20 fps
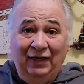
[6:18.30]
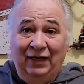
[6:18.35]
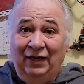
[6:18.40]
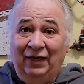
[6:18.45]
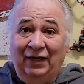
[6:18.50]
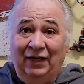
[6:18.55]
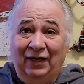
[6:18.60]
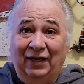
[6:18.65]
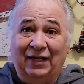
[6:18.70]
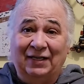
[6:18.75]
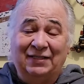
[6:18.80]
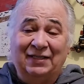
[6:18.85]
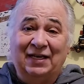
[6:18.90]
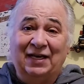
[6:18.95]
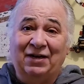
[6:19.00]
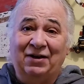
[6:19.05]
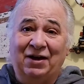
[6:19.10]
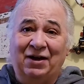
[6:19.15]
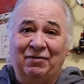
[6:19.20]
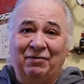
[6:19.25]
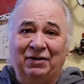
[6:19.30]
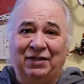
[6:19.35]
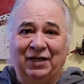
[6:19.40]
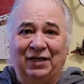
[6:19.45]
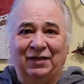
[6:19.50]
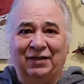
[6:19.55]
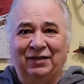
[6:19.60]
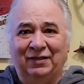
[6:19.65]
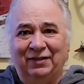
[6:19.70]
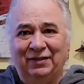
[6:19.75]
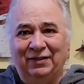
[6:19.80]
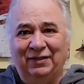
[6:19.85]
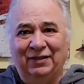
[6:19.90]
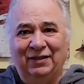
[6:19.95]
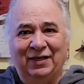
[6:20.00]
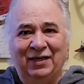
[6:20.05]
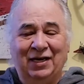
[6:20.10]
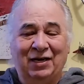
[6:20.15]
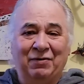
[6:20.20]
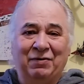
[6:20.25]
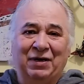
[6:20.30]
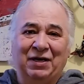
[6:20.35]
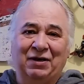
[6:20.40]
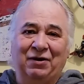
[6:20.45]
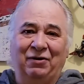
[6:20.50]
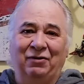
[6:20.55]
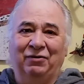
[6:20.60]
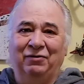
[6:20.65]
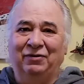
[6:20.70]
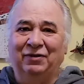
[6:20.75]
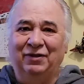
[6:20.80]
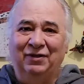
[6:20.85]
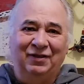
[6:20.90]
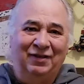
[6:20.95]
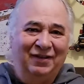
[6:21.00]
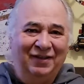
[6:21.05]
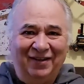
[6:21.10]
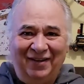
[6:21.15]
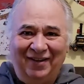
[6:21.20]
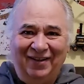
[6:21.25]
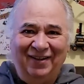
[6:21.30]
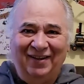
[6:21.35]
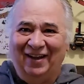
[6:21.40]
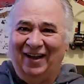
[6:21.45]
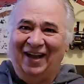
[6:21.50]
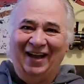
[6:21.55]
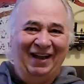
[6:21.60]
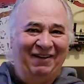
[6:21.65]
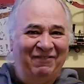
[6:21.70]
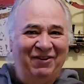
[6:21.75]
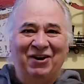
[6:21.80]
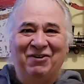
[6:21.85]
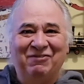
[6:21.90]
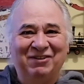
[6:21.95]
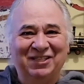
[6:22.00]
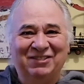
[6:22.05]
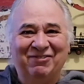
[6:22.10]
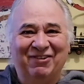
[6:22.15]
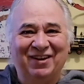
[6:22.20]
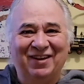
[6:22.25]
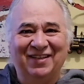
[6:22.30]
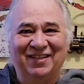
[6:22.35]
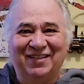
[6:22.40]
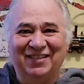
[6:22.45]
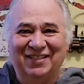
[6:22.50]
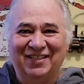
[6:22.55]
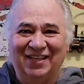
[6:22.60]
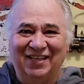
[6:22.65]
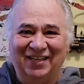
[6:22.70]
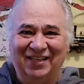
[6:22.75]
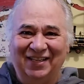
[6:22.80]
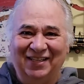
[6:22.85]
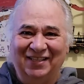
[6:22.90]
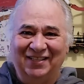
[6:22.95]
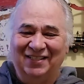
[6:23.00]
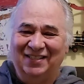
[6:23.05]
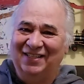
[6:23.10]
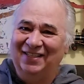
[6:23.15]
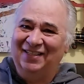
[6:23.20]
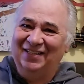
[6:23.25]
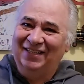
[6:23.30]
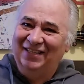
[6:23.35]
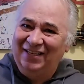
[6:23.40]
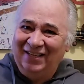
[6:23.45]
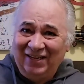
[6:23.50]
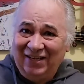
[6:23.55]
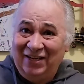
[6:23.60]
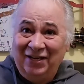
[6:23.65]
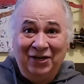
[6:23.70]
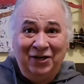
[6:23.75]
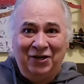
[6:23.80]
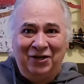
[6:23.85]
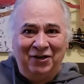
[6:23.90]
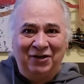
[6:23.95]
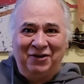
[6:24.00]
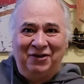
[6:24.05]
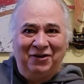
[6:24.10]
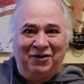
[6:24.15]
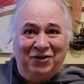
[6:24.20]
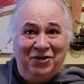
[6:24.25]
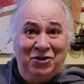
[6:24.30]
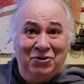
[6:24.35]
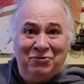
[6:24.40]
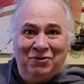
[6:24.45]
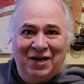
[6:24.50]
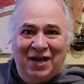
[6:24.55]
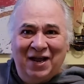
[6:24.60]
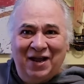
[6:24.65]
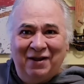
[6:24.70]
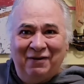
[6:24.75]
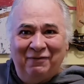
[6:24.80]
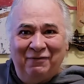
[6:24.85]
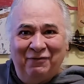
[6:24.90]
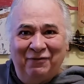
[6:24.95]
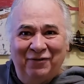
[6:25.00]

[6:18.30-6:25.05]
let's get on with it. Here we go. I've always wanted to say this. Cue Dave.